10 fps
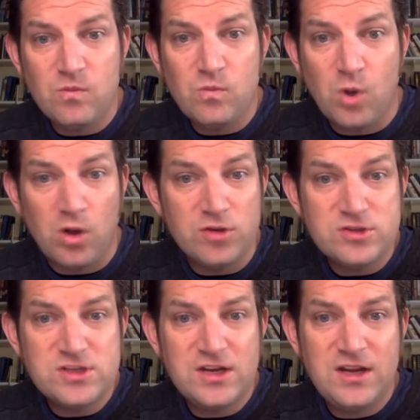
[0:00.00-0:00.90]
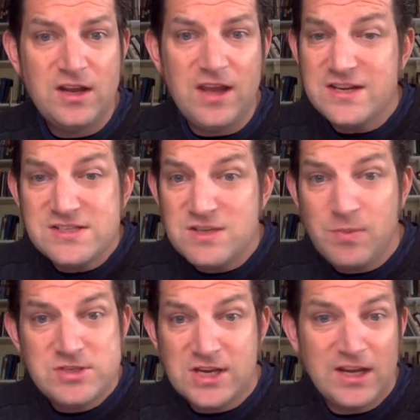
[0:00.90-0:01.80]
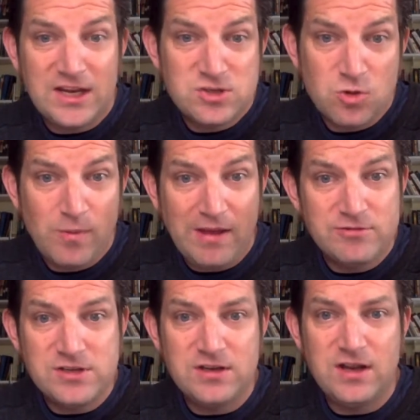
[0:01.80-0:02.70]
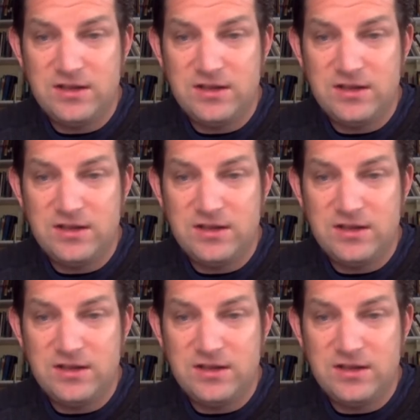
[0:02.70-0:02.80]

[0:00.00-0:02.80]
was isn't a particularly tall mountain.